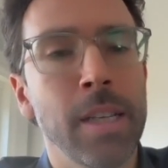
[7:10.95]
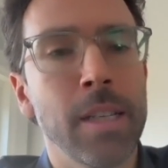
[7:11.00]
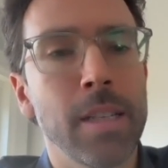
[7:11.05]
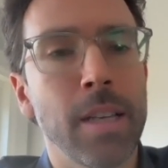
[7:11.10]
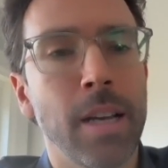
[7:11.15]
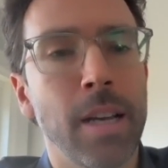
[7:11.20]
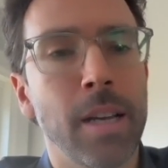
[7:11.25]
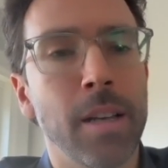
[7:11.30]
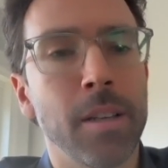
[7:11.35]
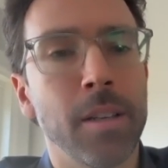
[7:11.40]

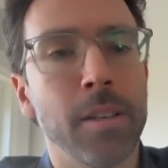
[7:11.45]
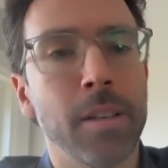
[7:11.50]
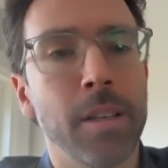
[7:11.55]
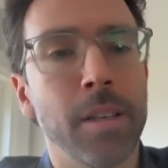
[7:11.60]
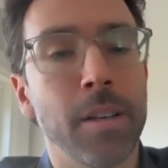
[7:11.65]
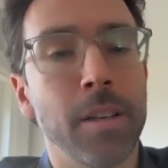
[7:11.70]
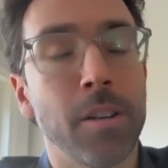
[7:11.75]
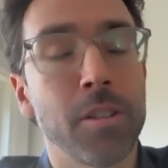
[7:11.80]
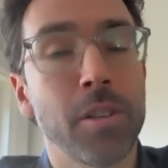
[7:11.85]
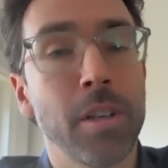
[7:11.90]

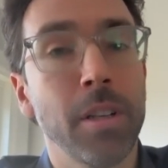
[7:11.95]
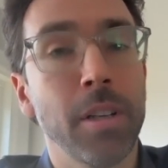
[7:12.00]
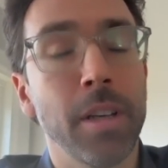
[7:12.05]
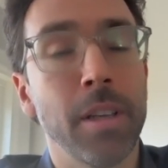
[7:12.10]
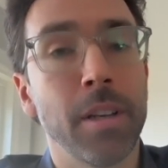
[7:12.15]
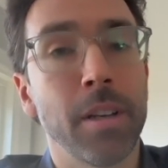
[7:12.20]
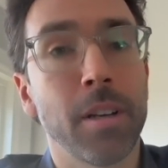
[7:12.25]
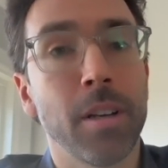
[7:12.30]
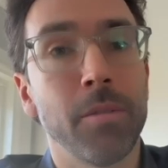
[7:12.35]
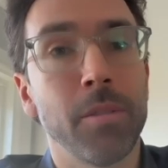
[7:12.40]
Australia
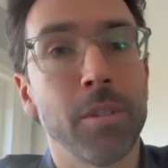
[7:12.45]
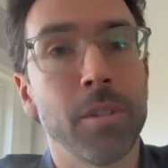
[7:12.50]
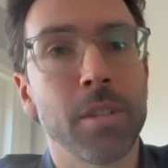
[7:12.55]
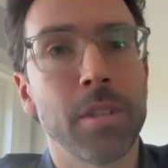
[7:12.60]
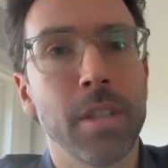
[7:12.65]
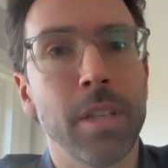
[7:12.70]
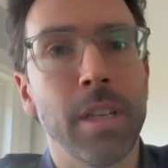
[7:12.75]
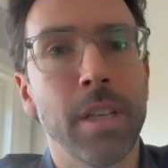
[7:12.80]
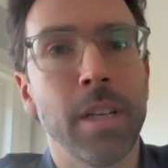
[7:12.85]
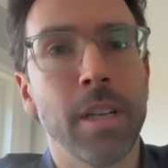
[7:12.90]
that covers
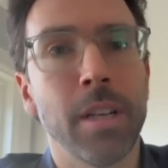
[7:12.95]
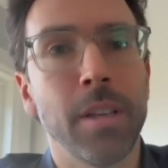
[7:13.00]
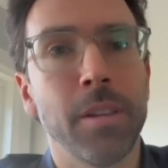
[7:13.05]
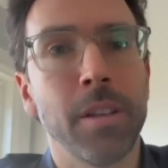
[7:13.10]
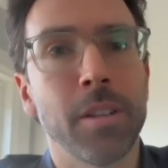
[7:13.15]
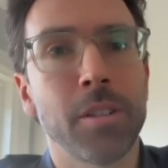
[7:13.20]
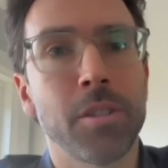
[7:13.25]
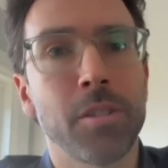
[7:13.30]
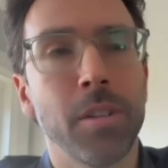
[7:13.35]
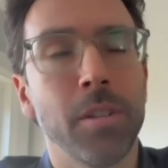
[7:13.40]
the
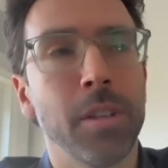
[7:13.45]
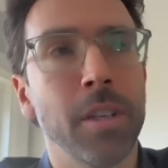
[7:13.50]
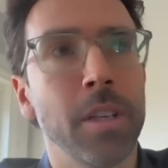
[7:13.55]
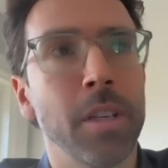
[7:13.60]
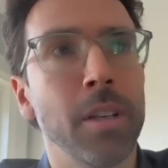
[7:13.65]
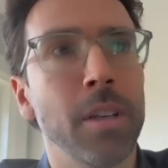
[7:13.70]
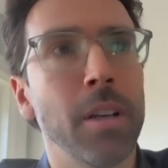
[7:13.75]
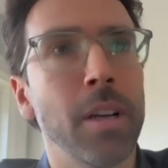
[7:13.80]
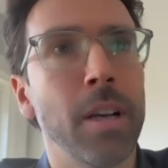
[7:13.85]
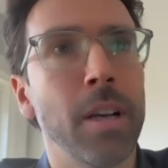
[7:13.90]

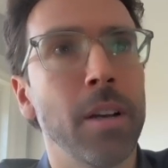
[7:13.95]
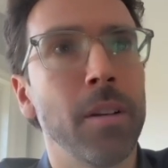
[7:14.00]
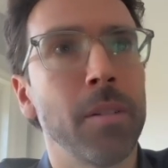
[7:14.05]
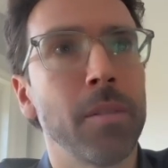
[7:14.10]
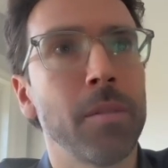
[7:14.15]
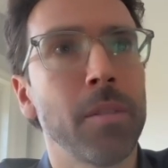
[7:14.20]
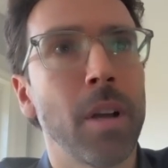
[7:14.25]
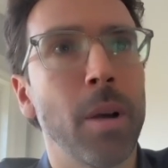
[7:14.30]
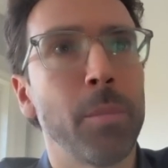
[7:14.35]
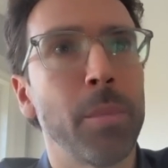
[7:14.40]
Australian
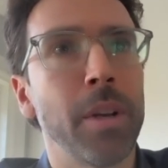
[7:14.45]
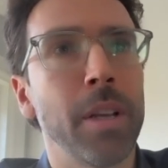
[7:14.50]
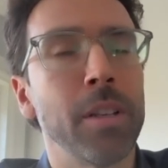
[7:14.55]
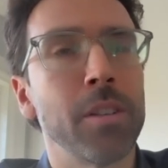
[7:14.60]
company.